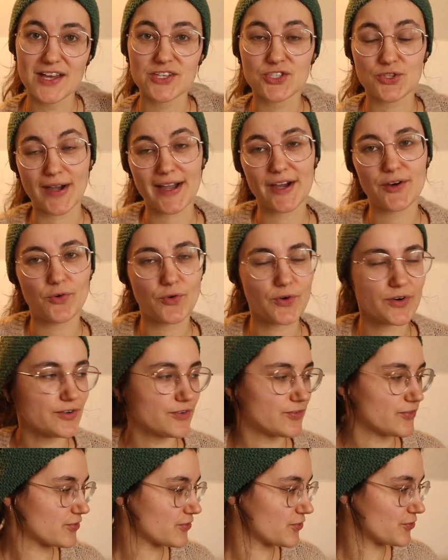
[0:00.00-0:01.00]
So I had
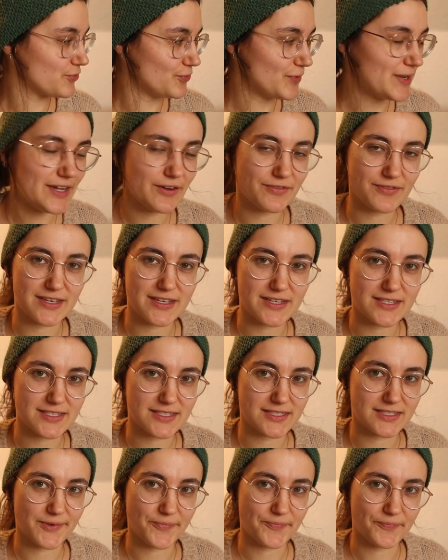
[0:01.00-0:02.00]
ordered three of
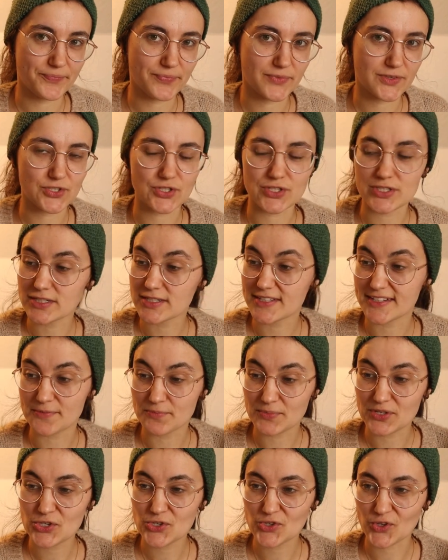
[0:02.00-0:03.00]
these just to
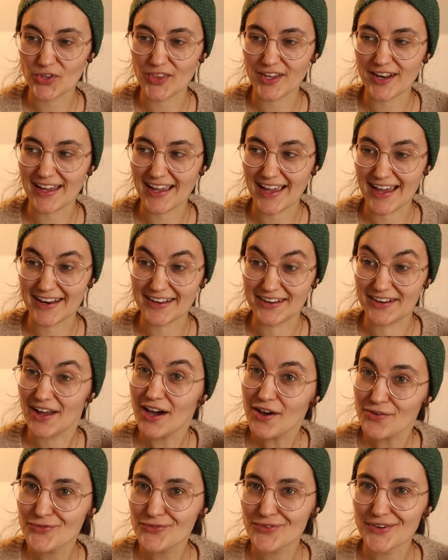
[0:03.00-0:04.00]
be sure that I had
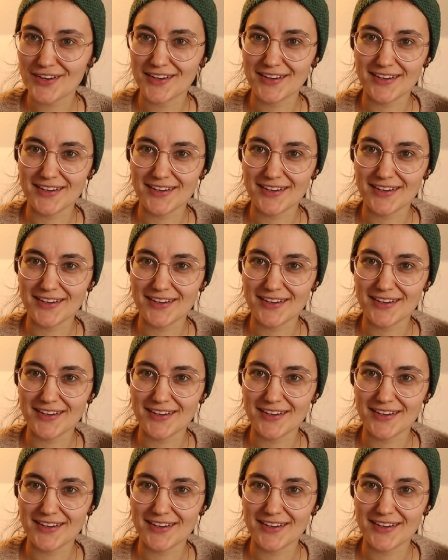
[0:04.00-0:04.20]
enough.